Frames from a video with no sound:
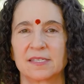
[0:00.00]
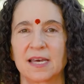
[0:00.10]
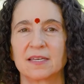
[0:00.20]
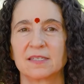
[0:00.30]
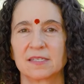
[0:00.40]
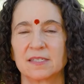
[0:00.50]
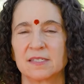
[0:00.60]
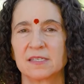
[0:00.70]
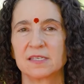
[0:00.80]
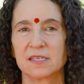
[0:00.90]
says,
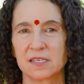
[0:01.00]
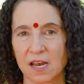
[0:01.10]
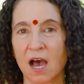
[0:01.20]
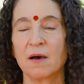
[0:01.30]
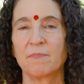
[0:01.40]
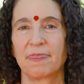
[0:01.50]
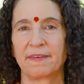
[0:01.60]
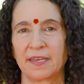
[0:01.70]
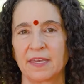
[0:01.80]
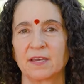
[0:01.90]
is stop
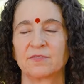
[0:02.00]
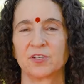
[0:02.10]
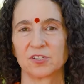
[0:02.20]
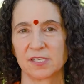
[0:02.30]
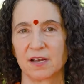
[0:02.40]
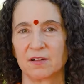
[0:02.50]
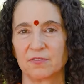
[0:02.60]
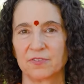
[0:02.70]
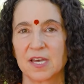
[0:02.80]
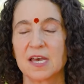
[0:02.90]
thinking of
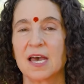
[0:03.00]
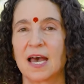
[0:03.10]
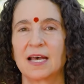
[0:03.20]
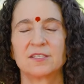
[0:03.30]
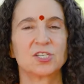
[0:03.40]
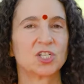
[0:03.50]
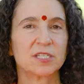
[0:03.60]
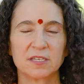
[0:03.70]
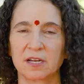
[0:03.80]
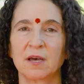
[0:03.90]
yourself as
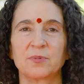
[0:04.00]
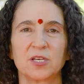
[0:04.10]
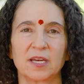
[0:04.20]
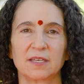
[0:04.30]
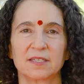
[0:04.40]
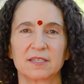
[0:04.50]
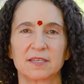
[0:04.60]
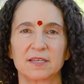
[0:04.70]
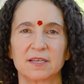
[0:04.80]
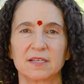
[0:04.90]
just an object.
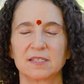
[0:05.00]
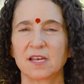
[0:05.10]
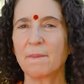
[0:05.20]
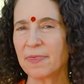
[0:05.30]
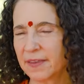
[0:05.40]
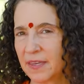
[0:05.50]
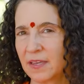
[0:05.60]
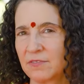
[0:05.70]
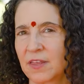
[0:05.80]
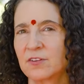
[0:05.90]
Stop
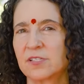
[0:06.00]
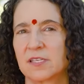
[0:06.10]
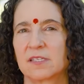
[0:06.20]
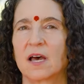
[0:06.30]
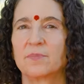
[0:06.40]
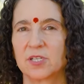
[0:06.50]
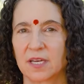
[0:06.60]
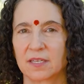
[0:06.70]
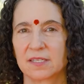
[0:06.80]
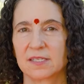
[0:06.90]
thinking of others as
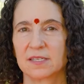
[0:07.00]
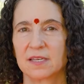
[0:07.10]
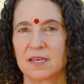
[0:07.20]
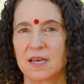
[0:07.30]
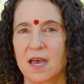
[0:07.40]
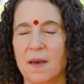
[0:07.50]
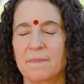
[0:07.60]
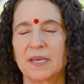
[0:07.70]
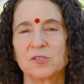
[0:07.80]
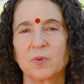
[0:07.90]
objects.
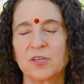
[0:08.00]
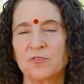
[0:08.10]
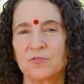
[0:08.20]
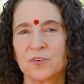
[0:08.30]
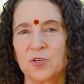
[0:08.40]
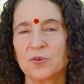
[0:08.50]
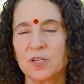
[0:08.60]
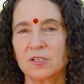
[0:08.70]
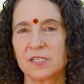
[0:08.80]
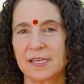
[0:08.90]
Because when you view
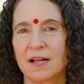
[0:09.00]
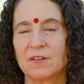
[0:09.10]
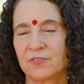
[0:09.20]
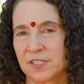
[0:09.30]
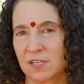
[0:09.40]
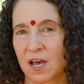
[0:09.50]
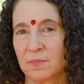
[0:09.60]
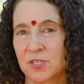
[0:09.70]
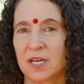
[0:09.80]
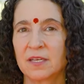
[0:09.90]
yourself as an
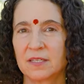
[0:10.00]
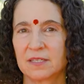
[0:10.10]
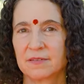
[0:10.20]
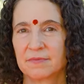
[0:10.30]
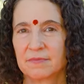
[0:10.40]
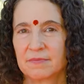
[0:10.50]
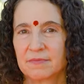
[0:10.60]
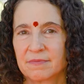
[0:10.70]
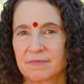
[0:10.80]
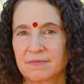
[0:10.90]
object,
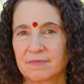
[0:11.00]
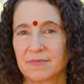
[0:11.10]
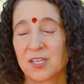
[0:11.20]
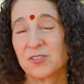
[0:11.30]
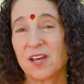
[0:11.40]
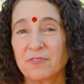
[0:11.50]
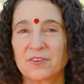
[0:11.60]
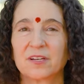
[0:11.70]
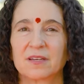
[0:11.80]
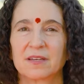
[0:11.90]
you suffer.